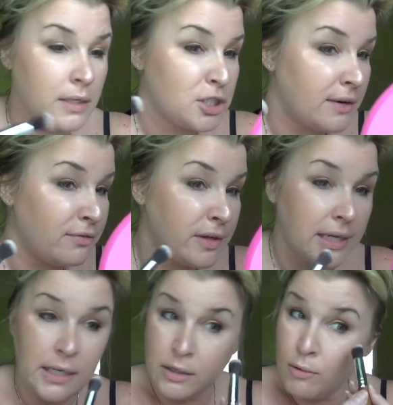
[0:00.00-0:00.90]

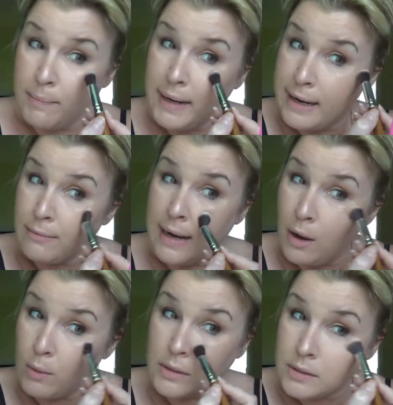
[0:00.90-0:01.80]
Jeffree, you don't play
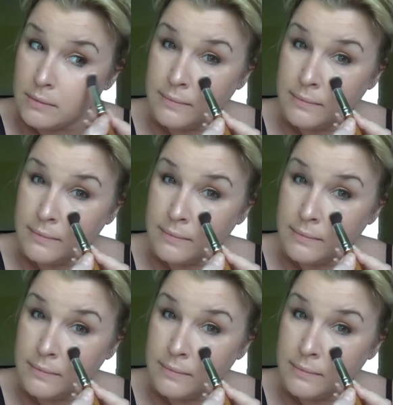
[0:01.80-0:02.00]
around.